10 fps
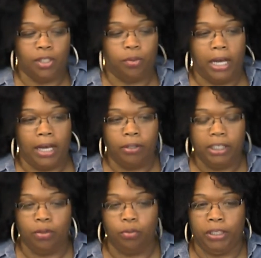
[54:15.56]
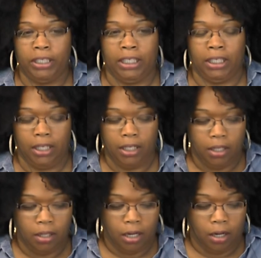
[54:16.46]
so, how can we,
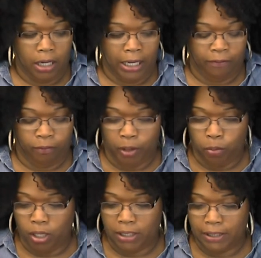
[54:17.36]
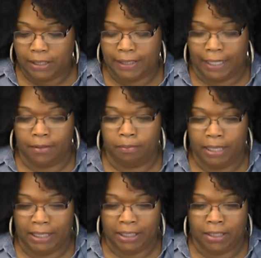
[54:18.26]
if we want to send
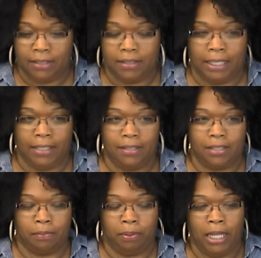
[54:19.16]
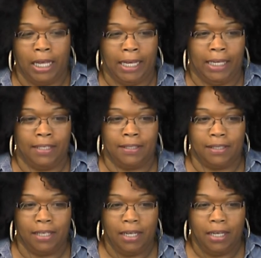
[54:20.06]
money, send
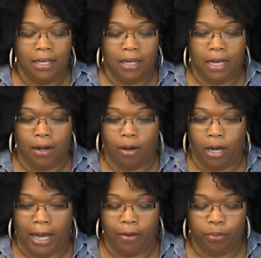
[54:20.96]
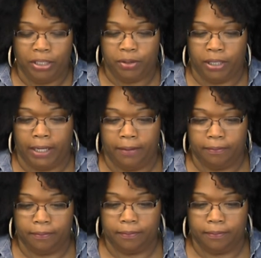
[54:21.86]
supplies, how, uh, how do we do that?